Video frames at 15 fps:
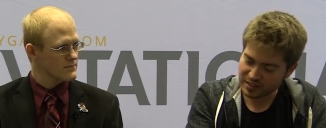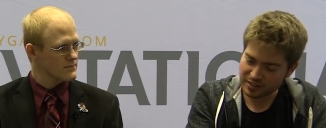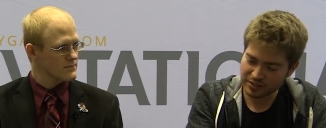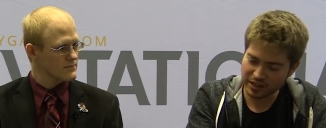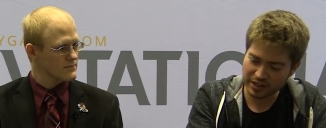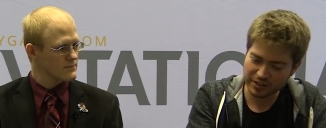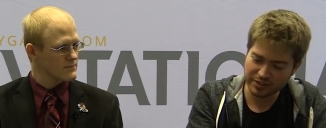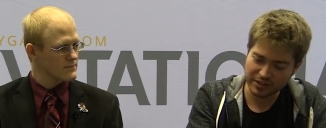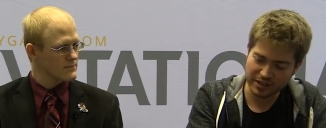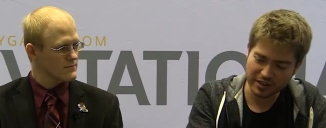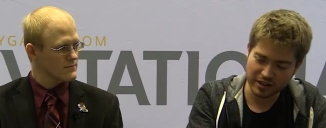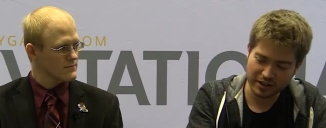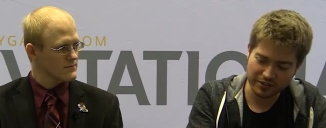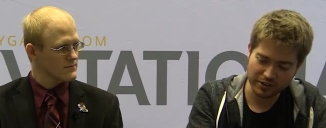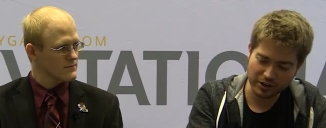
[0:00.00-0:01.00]
Speaker 1: then the
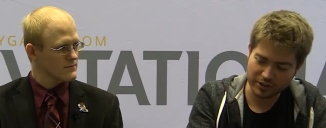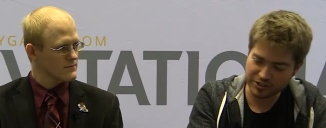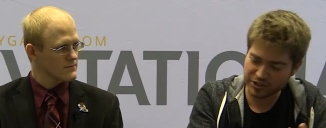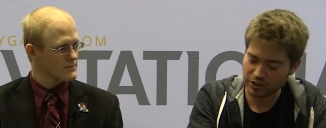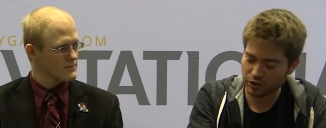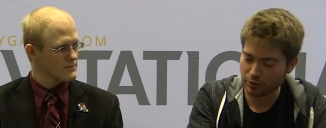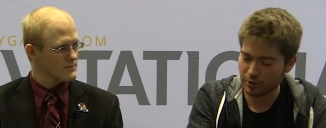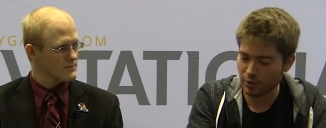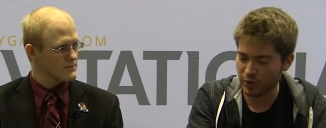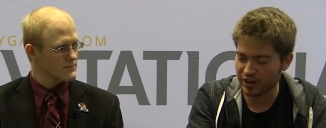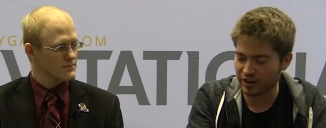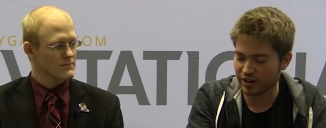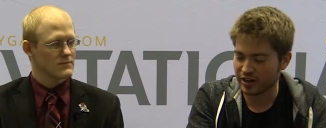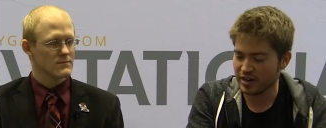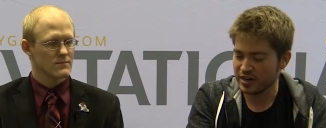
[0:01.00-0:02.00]
uh, the cards get a little bit
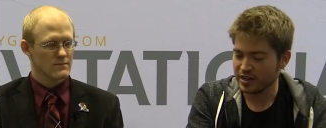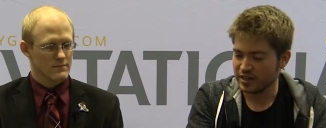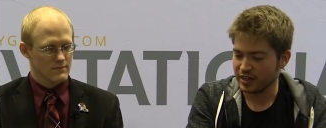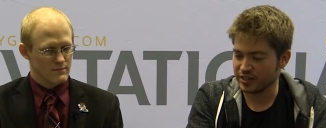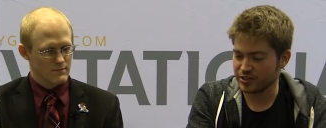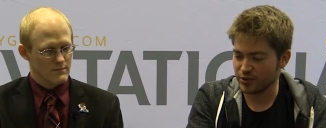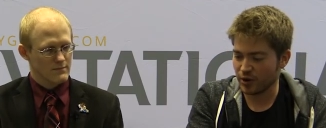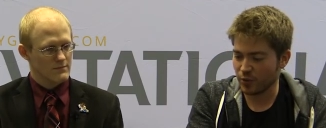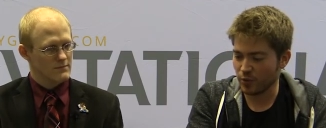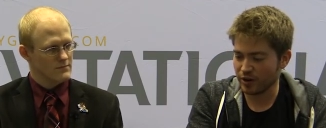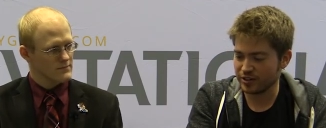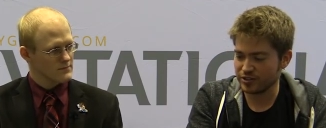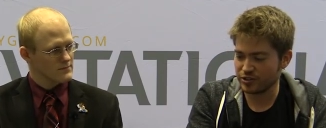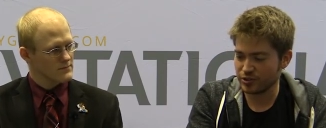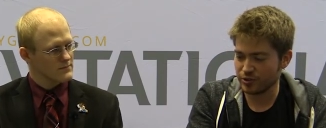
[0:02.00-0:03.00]
weaker. And so I
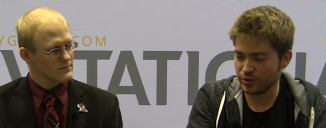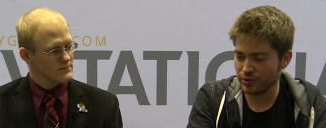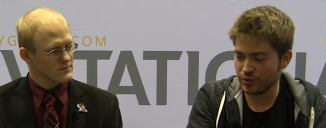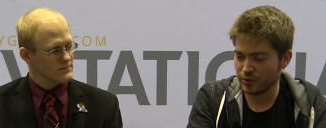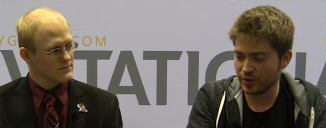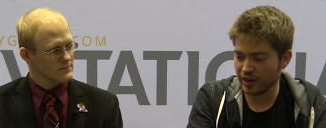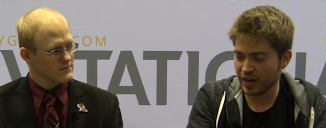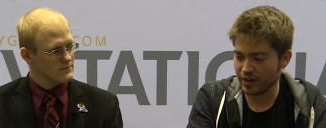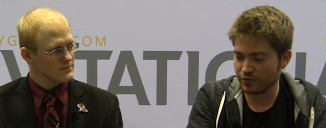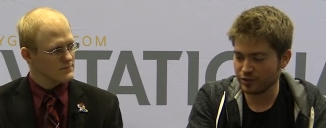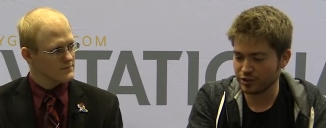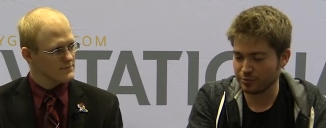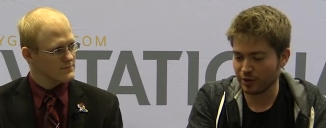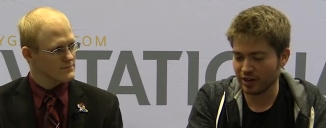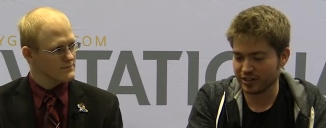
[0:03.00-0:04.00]
wanted to kind of
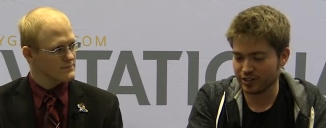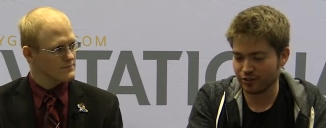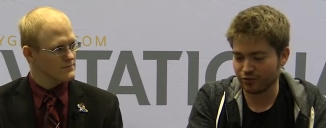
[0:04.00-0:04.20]
respond to the